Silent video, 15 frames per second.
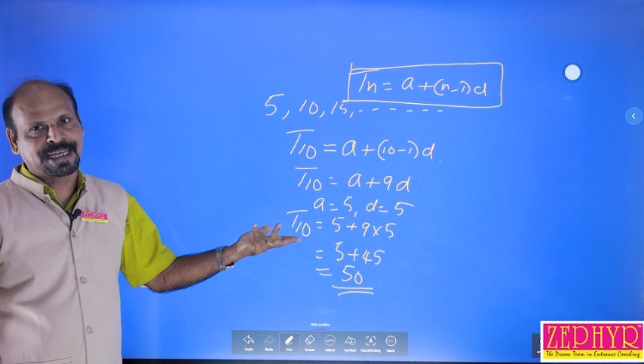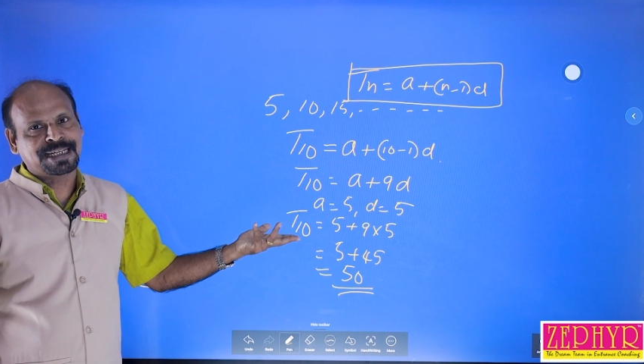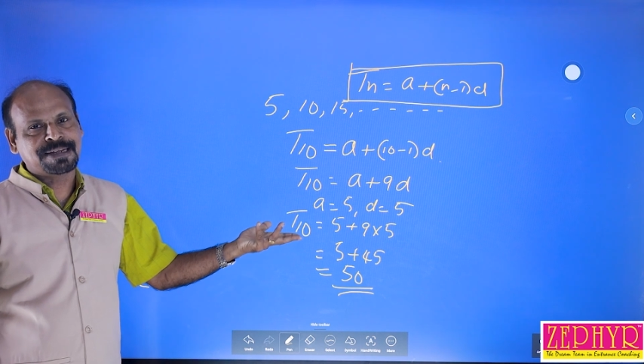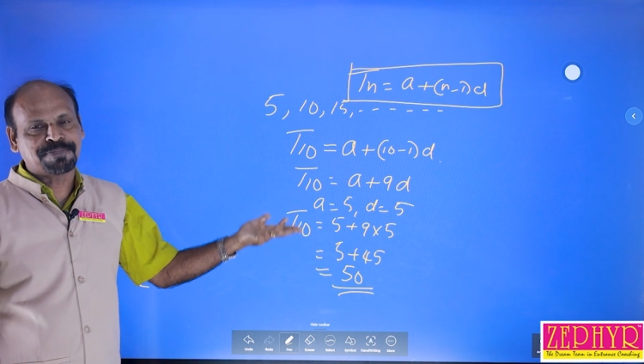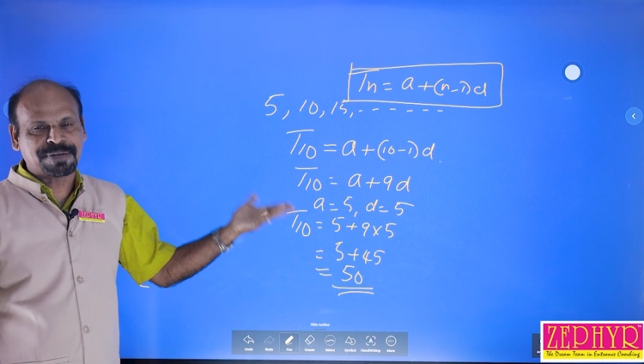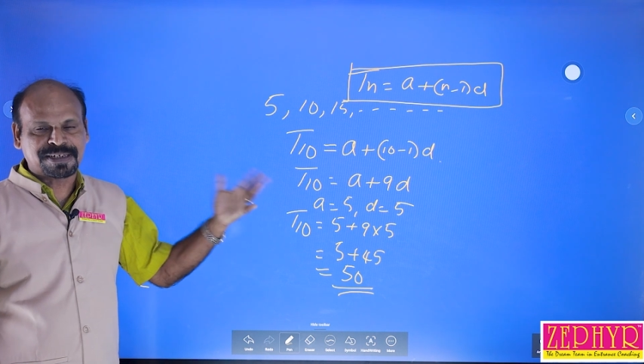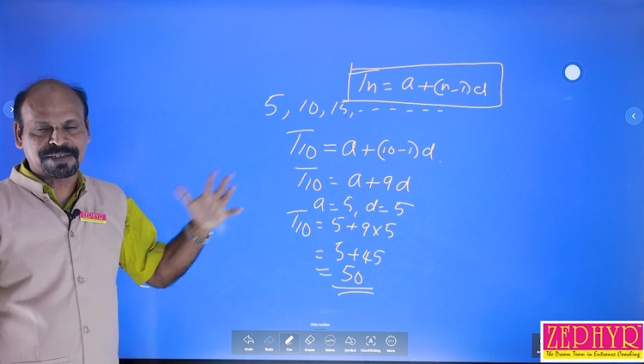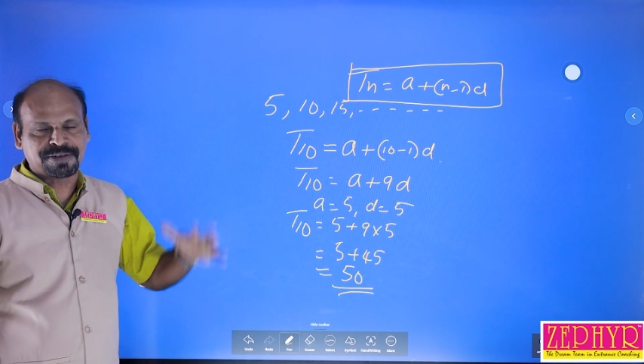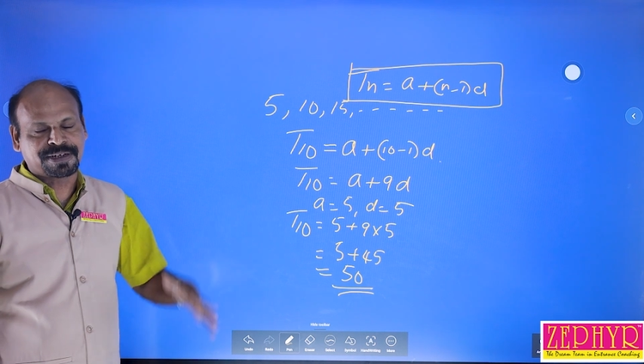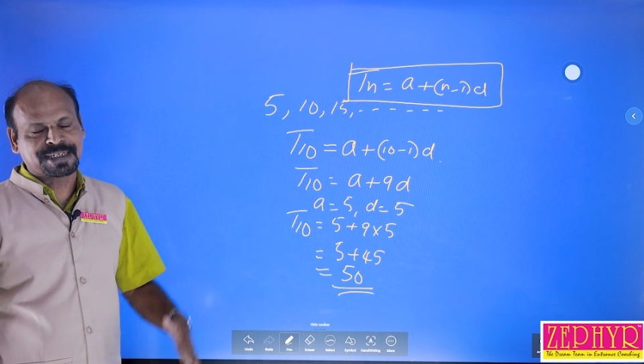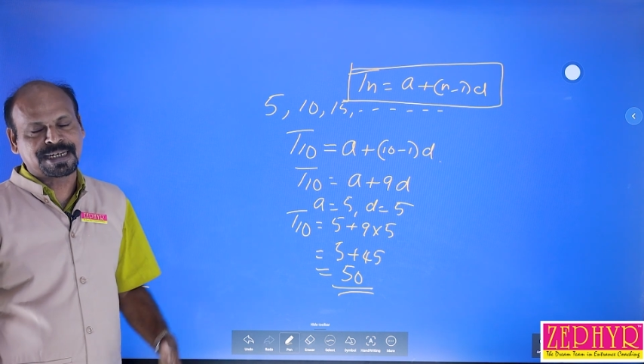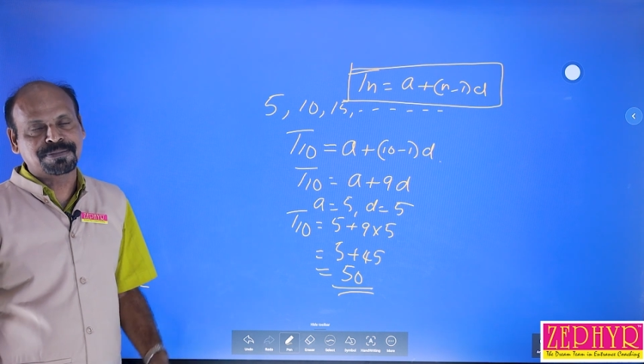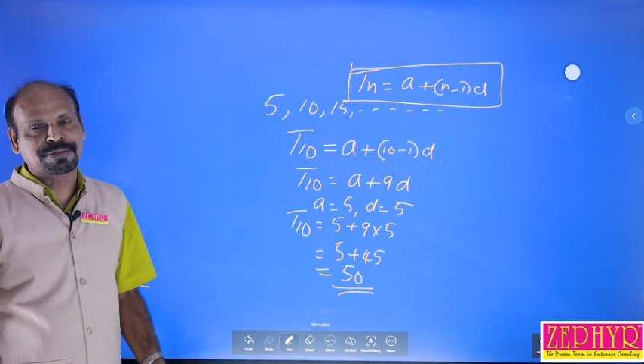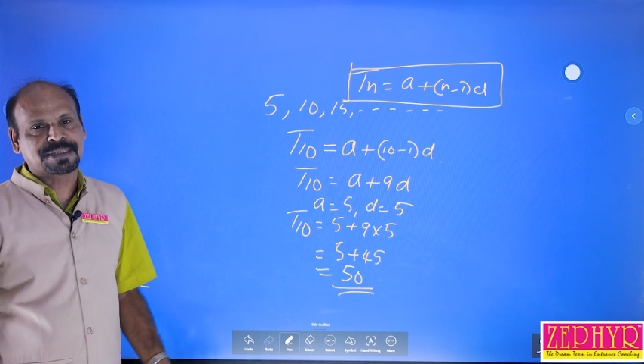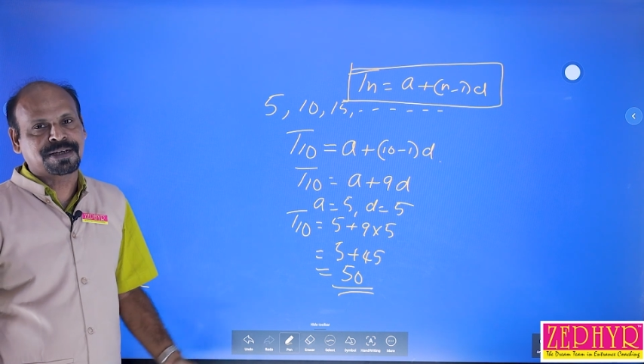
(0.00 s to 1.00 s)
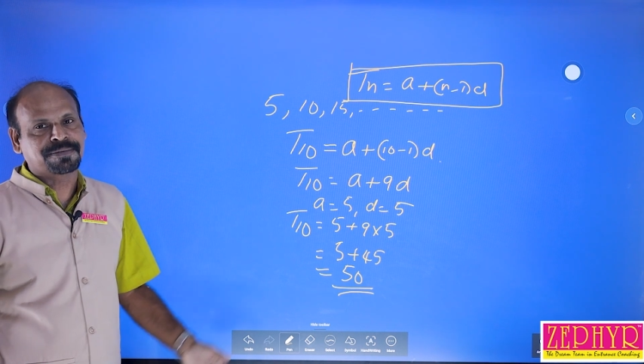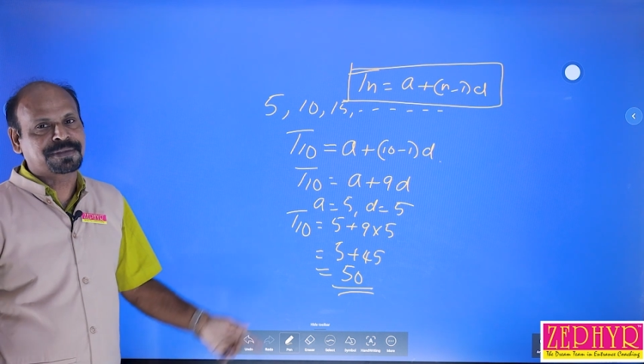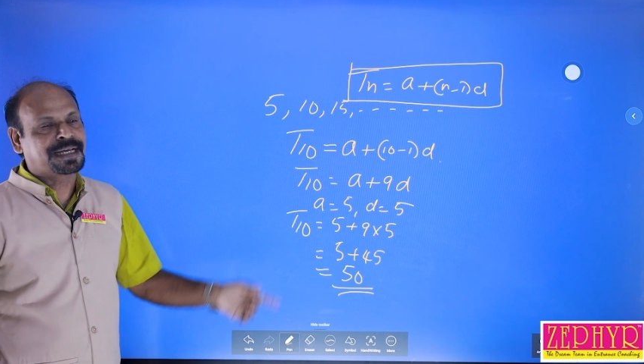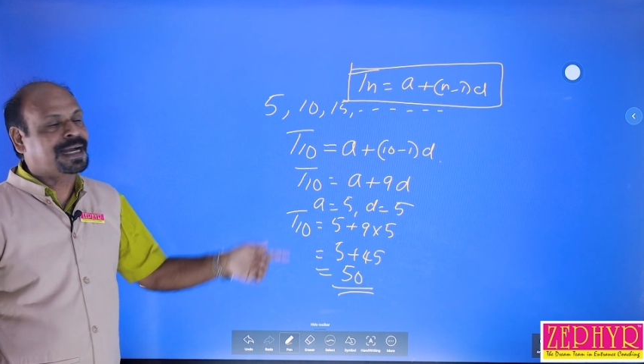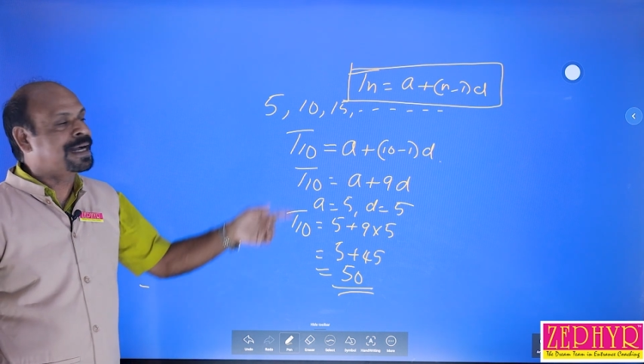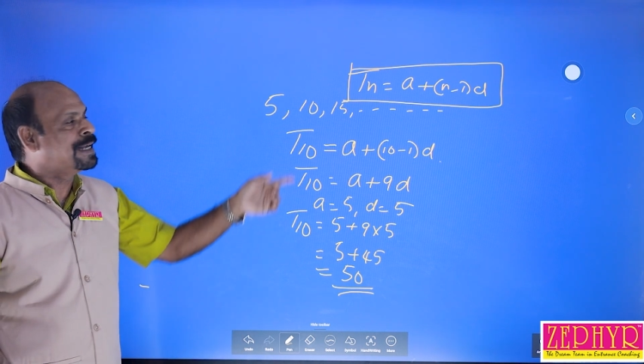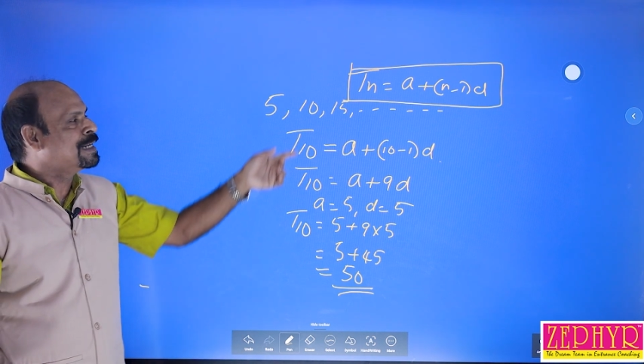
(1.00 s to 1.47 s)
any particular terms of
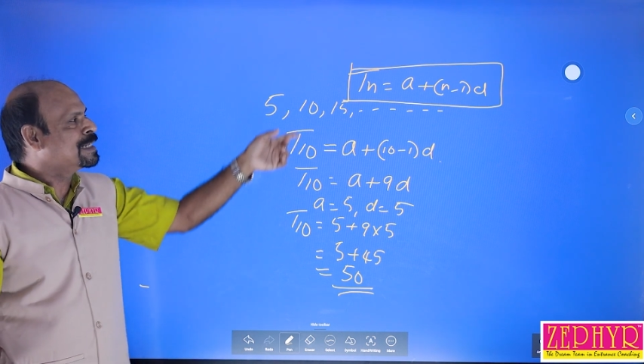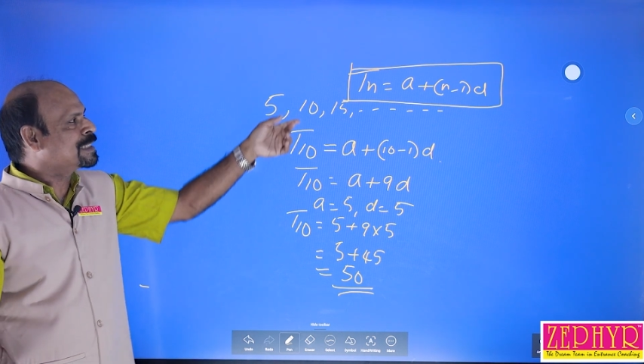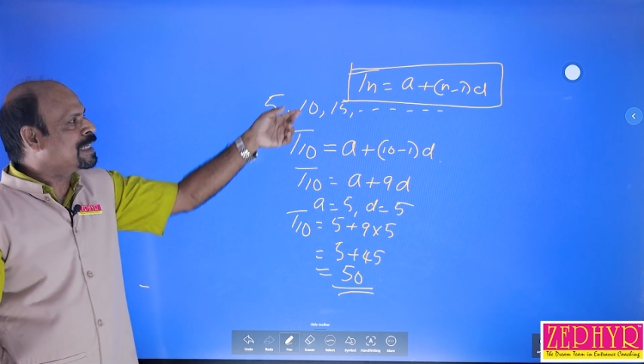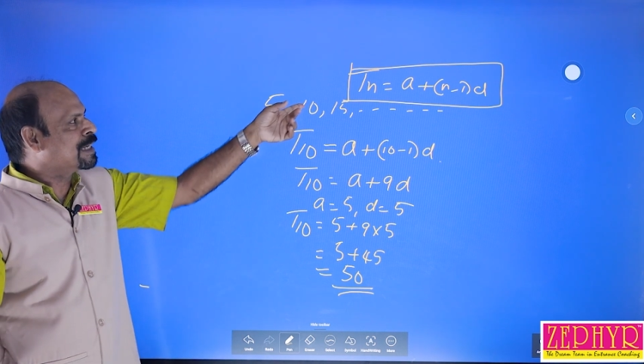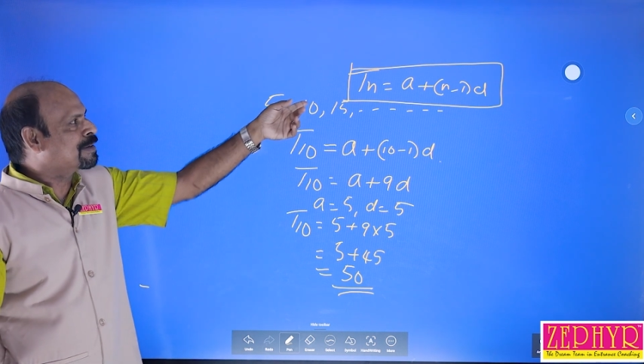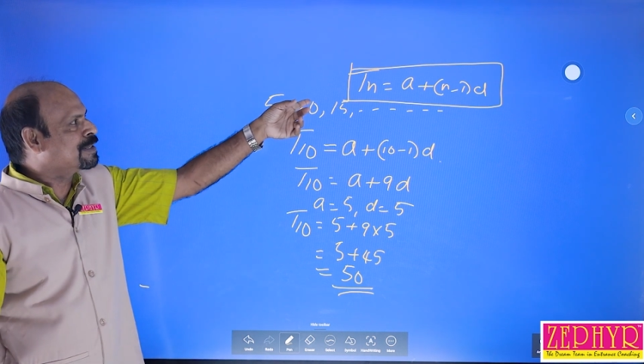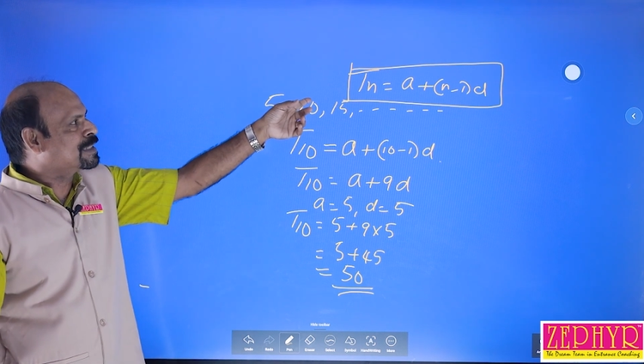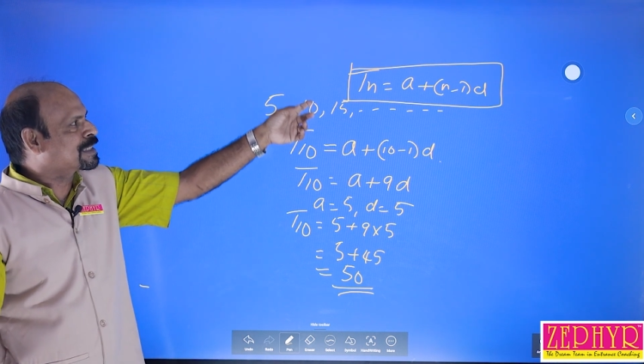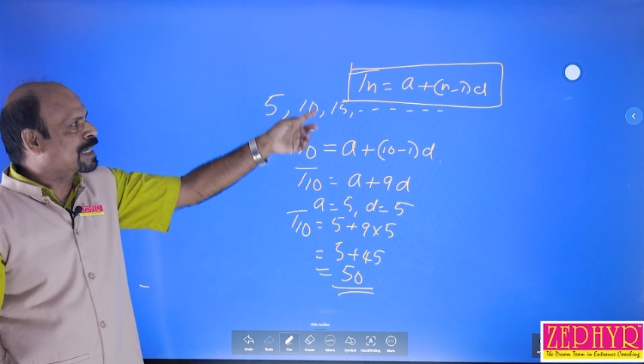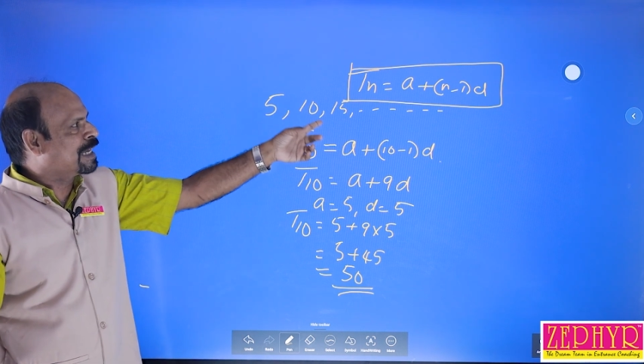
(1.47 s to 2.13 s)
the sequence